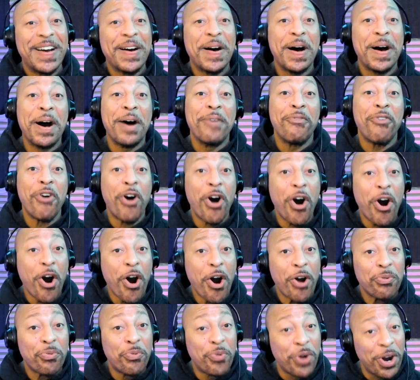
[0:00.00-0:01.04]
of
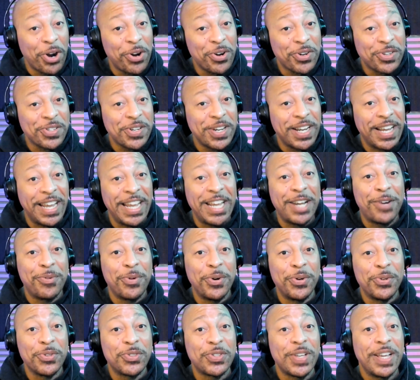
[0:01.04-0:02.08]
hard work
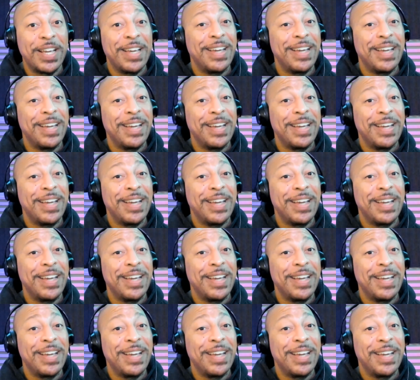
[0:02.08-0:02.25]
equals